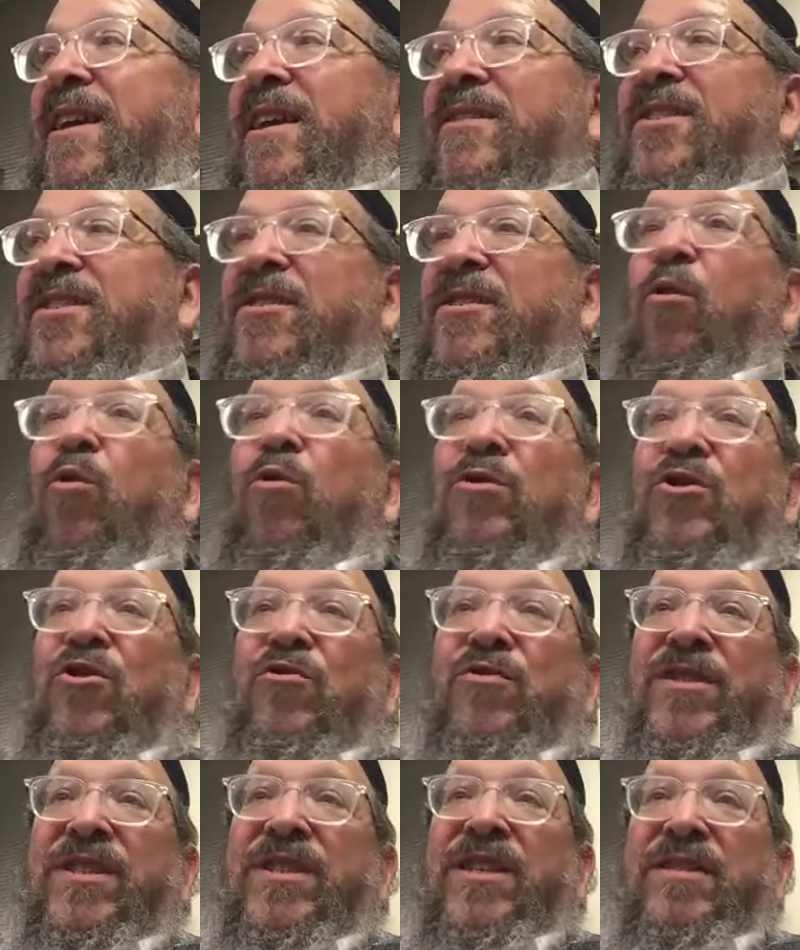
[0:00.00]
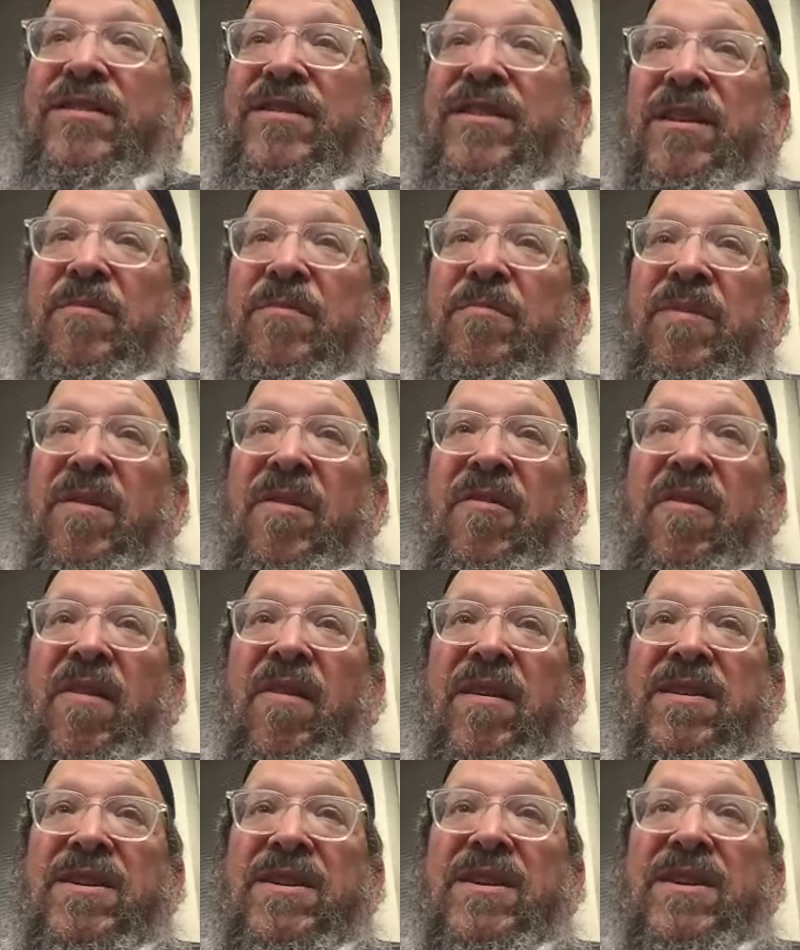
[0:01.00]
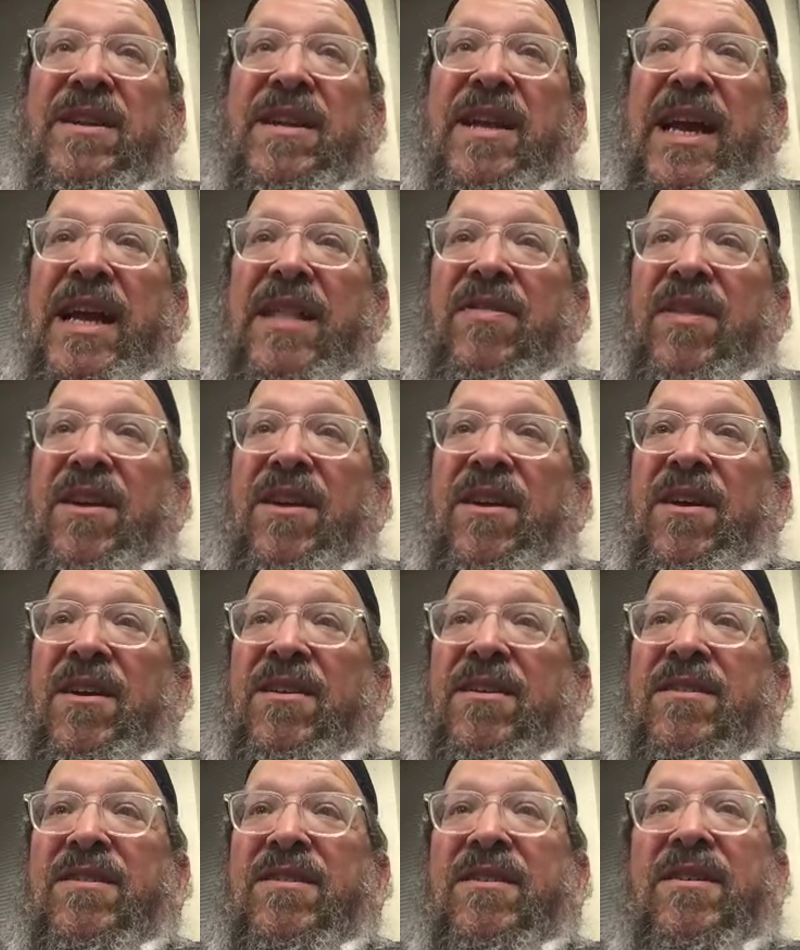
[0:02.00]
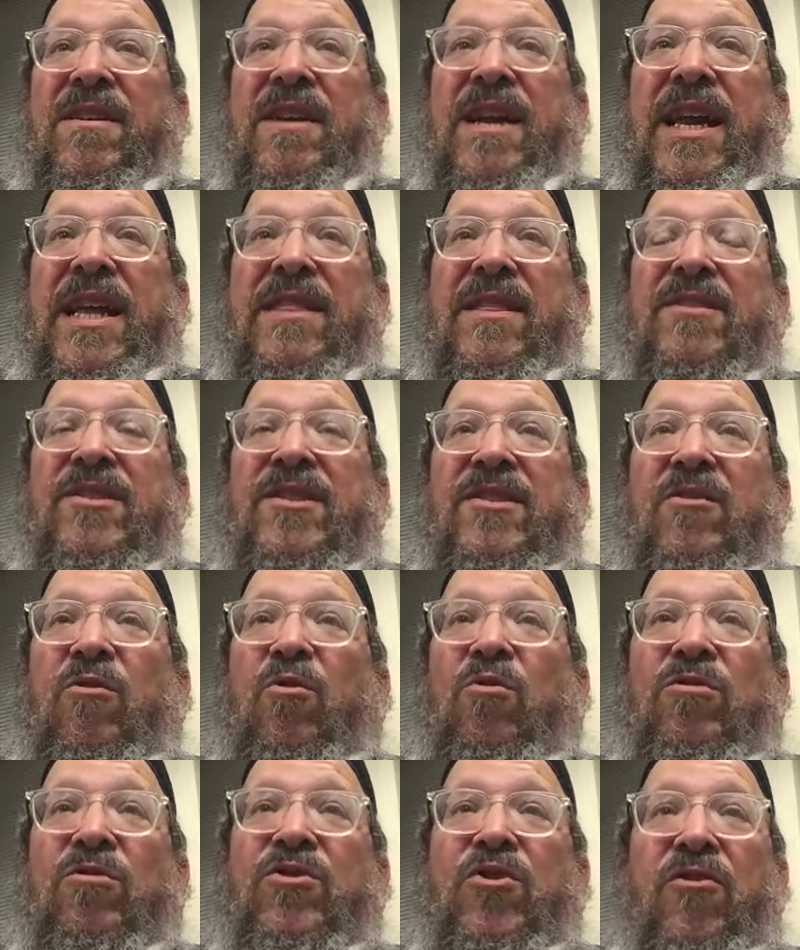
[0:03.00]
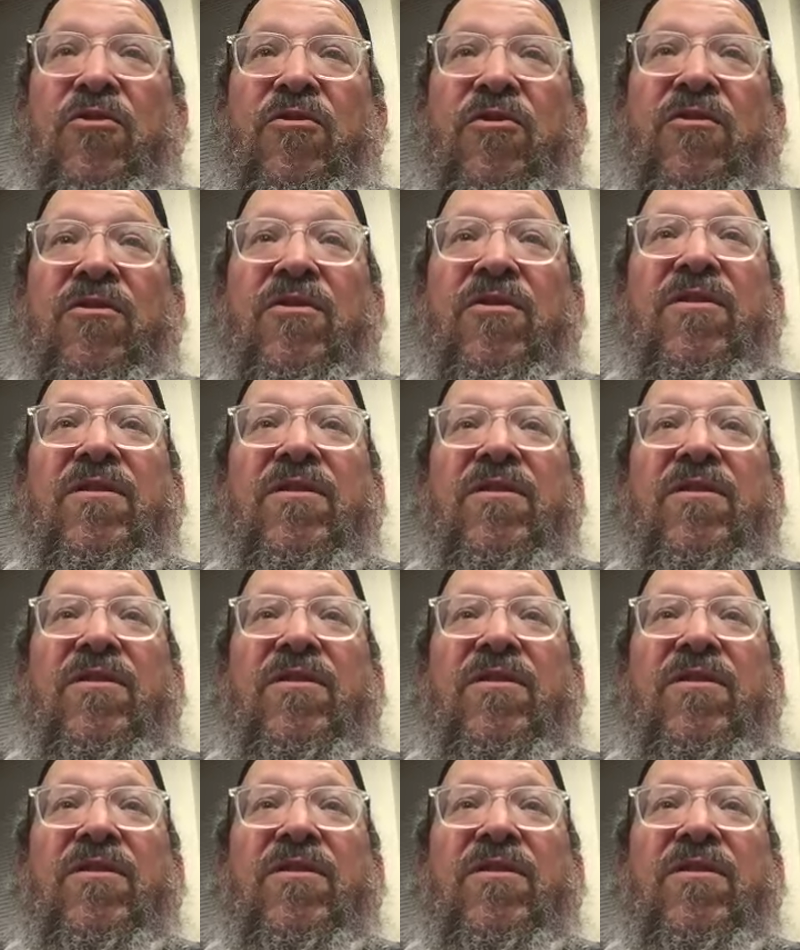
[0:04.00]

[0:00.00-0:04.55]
a soldier sees him, and the soldier